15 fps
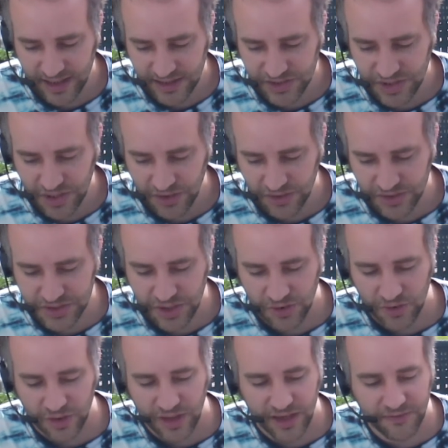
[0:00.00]
so
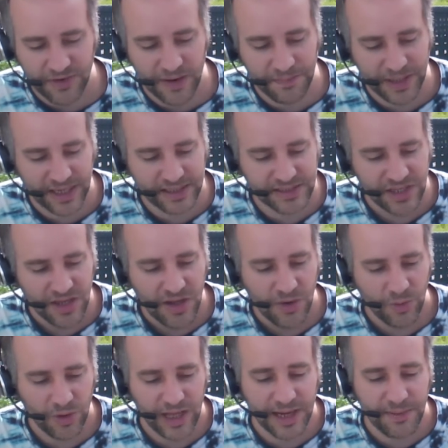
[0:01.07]
a lot of companies
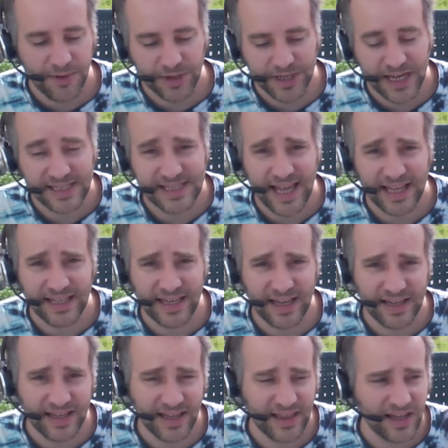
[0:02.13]
will amortize that
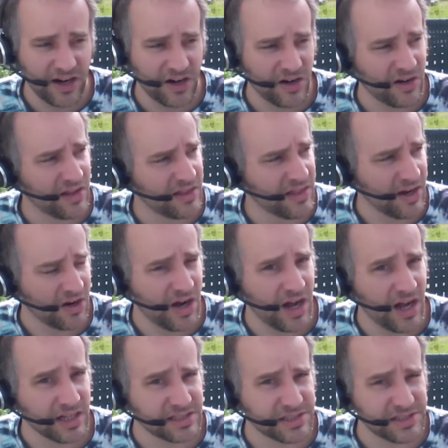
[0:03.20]
into their
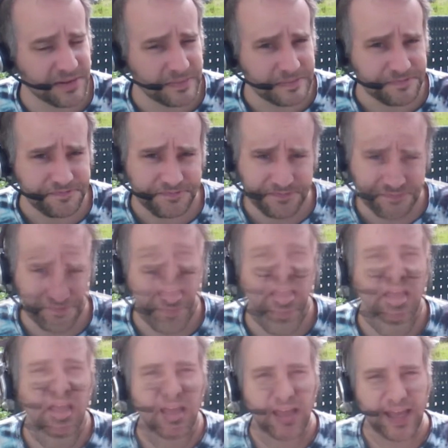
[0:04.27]
costs.
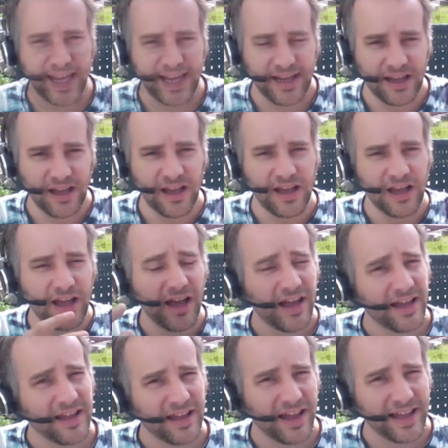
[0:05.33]

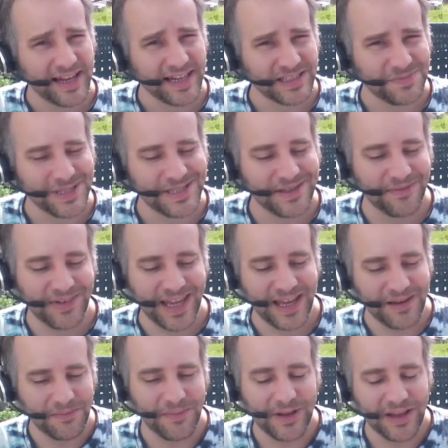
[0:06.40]
An expensive
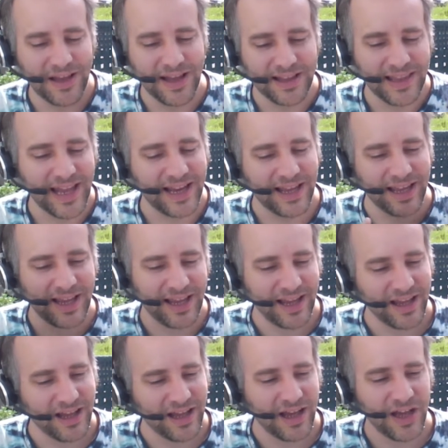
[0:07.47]
game like a
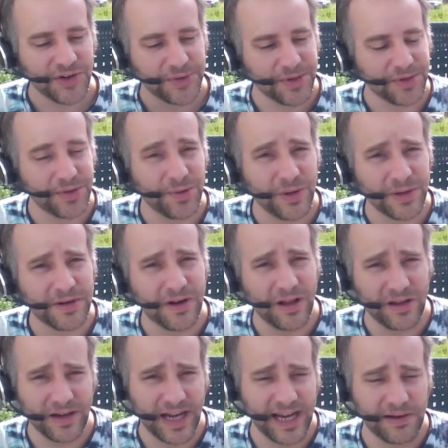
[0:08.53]
$100 or
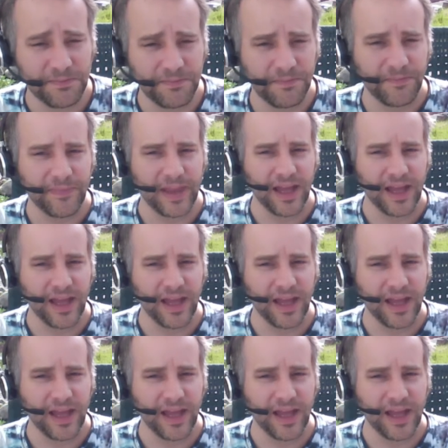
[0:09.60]
$200 game